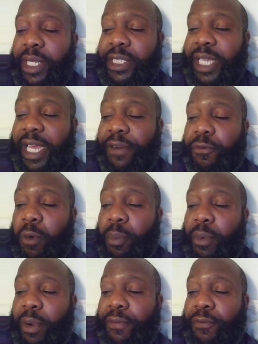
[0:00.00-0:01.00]
He's got a
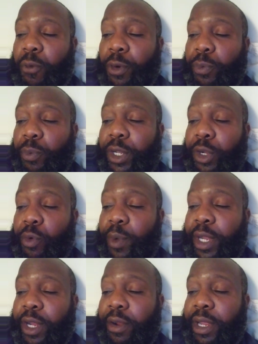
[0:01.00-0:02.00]
4.43
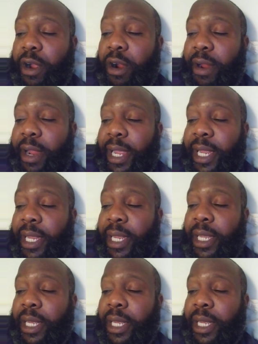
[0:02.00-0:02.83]
career ERA,